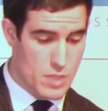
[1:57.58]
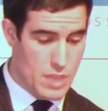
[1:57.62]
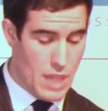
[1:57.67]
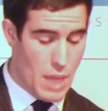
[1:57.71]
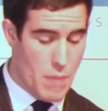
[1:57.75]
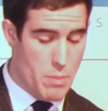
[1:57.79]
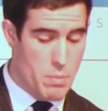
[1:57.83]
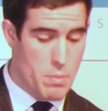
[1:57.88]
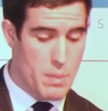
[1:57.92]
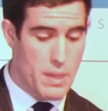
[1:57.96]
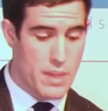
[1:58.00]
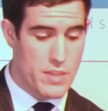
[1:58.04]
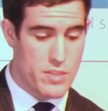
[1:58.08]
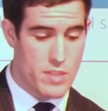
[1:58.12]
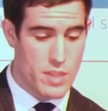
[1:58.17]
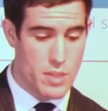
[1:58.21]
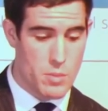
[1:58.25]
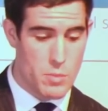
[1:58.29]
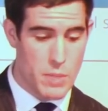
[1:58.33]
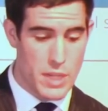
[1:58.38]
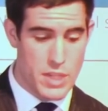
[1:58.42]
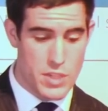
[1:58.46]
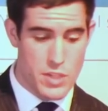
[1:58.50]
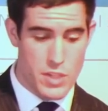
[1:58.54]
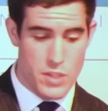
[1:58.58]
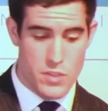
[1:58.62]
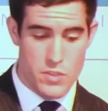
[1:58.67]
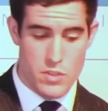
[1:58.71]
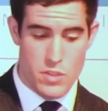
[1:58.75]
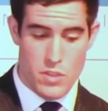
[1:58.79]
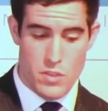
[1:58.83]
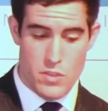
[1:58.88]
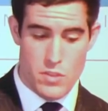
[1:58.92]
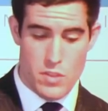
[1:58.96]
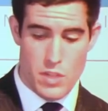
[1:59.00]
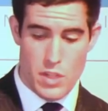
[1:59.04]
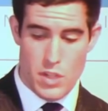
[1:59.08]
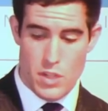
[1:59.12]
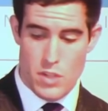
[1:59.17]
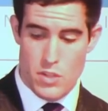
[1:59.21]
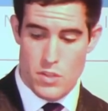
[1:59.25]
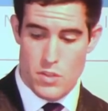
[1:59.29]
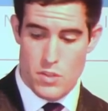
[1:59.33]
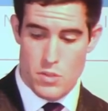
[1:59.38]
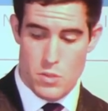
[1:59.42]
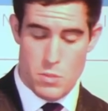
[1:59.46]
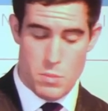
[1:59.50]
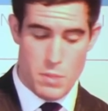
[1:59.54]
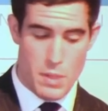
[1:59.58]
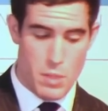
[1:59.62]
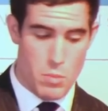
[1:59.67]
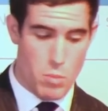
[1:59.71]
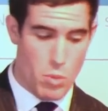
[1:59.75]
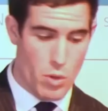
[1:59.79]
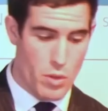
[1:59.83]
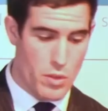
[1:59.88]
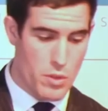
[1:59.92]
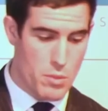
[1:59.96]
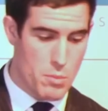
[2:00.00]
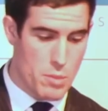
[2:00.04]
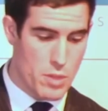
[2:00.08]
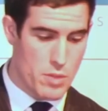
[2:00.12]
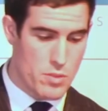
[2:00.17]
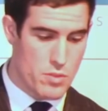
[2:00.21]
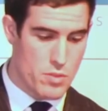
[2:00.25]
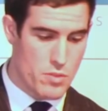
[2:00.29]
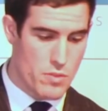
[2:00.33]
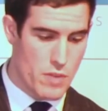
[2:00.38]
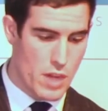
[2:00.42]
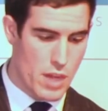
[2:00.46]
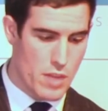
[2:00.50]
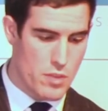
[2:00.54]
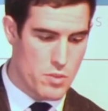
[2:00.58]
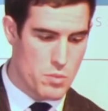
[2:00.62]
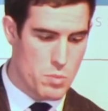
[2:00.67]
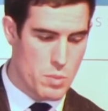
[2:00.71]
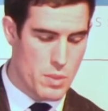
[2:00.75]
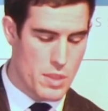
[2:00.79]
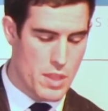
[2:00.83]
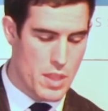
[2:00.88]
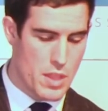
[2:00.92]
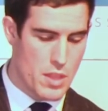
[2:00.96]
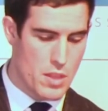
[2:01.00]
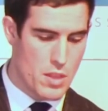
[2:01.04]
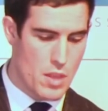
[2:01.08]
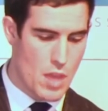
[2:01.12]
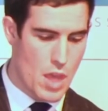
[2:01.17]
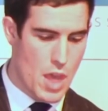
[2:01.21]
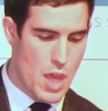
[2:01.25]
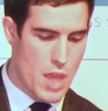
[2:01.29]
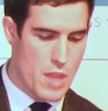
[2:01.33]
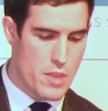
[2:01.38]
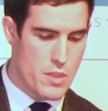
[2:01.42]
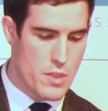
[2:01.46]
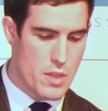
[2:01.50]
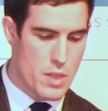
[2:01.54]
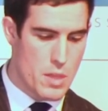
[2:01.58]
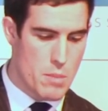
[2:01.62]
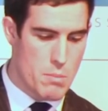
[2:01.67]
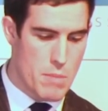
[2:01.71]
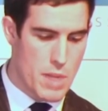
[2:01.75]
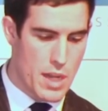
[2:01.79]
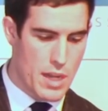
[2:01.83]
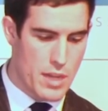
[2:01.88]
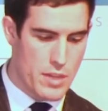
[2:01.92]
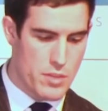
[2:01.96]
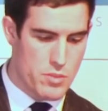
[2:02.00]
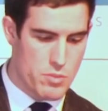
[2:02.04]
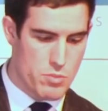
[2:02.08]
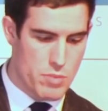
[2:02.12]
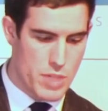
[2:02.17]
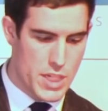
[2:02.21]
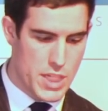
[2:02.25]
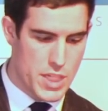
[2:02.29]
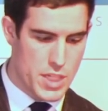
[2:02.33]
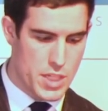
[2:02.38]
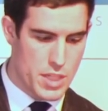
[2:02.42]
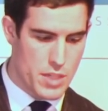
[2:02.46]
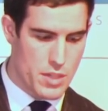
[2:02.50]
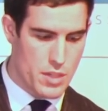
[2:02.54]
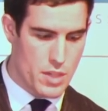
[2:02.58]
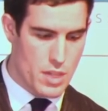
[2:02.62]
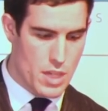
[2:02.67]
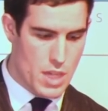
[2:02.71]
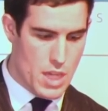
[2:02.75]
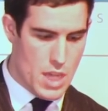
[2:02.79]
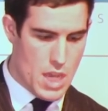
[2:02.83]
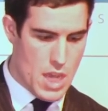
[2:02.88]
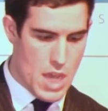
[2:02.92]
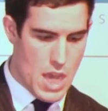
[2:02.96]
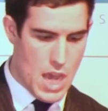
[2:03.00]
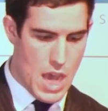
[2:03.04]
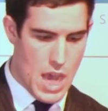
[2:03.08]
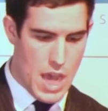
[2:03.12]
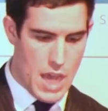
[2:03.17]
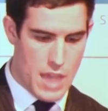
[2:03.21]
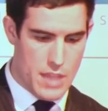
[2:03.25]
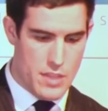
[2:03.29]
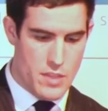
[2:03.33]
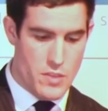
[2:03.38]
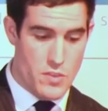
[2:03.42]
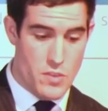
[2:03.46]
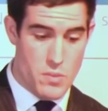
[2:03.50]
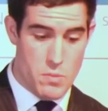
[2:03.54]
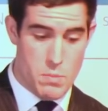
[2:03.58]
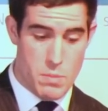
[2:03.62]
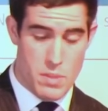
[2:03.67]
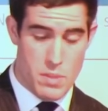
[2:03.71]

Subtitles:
capability, which is considered to be one of the most advanced within the Middle East region. This is